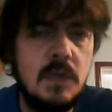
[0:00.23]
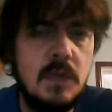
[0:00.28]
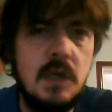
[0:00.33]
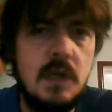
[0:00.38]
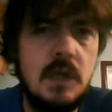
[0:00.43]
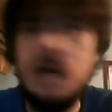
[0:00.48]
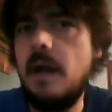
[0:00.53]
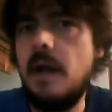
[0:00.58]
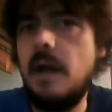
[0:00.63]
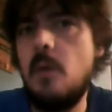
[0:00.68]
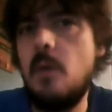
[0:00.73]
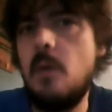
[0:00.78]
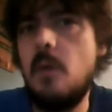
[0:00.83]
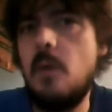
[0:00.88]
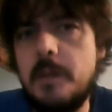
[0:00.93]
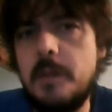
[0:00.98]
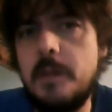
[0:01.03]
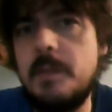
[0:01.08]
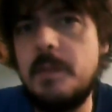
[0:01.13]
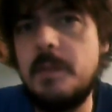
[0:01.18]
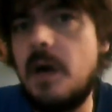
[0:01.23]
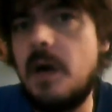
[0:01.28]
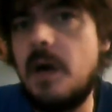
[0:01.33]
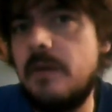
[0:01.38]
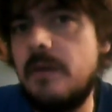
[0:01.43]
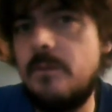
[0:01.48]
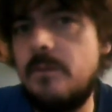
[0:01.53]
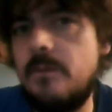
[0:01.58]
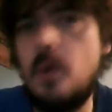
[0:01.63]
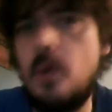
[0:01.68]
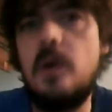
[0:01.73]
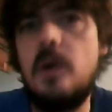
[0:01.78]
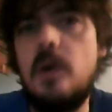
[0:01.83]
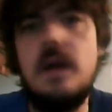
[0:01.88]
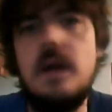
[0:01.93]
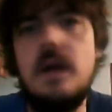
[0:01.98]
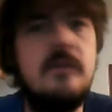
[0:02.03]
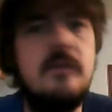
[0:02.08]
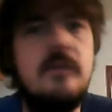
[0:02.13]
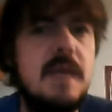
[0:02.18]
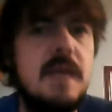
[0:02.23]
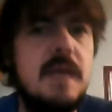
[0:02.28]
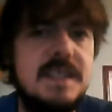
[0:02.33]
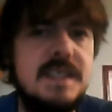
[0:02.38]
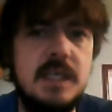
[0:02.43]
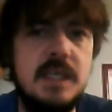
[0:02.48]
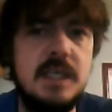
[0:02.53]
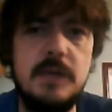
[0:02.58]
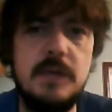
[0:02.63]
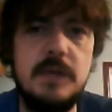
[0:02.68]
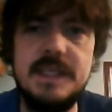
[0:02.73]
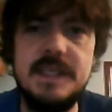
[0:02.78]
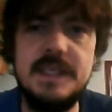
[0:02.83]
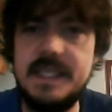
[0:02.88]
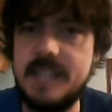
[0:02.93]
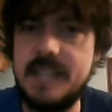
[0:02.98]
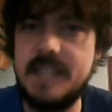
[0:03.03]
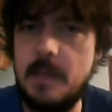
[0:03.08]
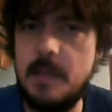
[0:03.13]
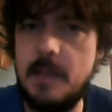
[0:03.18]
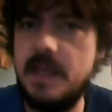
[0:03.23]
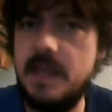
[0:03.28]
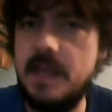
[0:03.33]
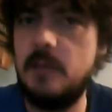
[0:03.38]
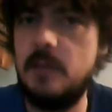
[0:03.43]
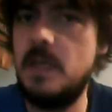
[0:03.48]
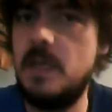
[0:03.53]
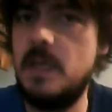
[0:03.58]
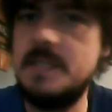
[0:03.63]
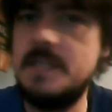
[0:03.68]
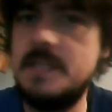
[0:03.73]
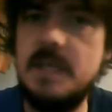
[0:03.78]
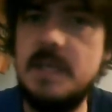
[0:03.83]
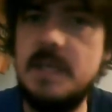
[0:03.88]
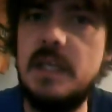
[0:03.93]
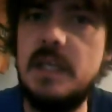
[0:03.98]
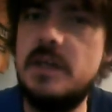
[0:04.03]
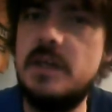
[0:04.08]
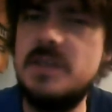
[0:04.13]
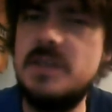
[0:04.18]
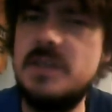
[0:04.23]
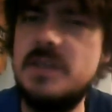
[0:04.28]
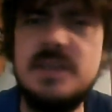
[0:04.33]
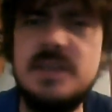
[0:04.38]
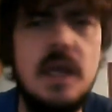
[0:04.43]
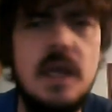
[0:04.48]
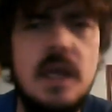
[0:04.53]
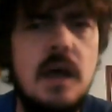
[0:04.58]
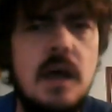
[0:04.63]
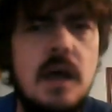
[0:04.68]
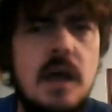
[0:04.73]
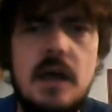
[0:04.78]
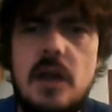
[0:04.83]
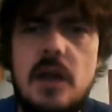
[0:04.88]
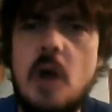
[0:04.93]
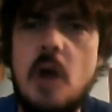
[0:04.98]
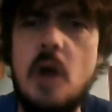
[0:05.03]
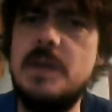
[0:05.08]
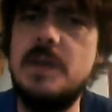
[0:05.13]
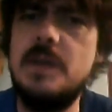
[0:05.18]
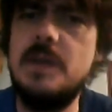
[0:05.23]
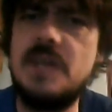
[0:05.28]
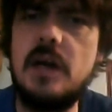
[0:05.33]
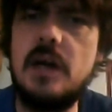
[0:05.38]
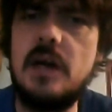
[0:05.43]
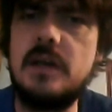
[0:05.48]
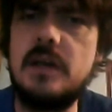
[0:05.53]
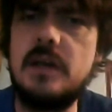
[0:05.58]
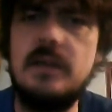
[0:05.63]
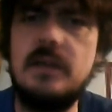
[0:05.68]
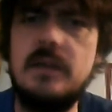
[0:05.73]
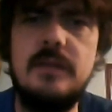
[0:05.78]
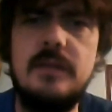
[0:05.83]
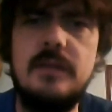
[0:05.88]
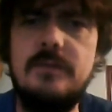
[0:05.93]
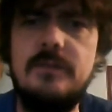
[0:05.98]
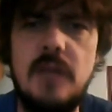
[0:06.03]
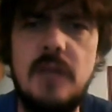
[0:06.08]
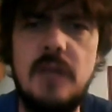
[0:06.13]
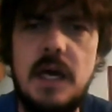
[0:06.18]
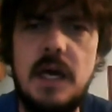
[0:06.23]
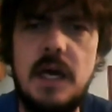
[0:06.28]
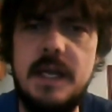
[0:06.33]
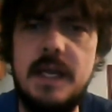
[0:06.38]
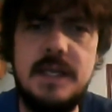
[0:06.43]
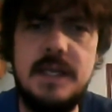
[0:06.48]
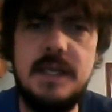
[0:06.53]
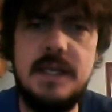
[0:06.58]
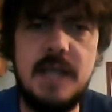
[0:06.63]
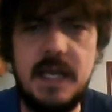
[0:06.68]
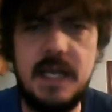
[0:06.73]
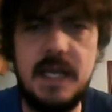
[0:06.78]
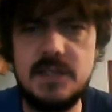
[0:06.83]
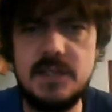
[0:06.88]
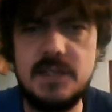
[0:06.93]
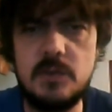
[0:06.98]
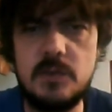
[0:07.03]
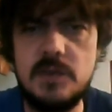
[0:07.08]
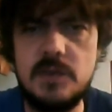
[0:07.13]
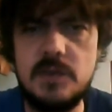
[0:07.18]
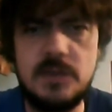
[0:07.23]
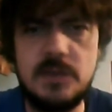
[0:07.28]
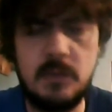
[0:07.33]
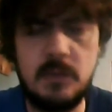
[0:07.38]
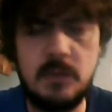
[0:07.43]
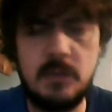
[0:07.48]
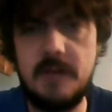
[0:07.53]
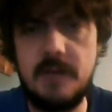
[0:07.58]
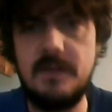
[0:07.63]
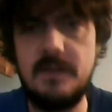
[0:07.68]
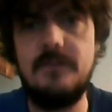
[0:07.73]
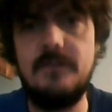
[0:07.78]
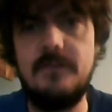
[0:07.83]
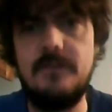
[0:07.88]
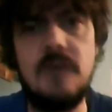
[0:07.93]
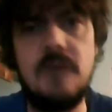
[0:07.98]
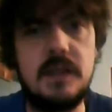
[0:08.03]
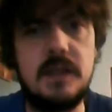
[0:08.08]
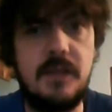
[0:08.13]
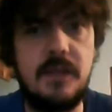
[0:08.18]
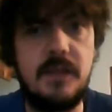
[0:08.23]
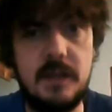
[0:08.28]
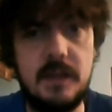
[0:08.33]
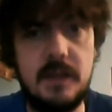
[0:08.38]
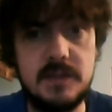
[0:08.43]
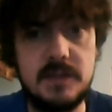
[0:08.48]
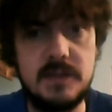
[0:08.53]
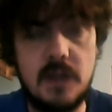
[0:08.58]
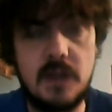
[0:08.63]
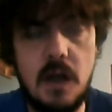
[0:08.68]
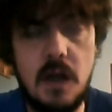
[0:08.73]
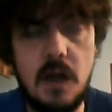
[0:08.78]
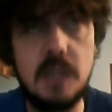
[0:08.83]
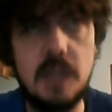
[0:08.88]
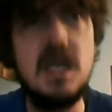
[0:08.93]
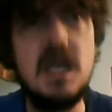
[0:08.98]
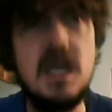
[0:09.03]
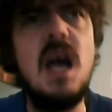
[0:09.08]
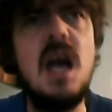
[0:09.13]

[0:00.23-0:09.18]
All right, welcome to part four of my series examining Russ Miller's Noah's Ark, The Flood, and Dinosaurs, or whatever the fuck the thing was called.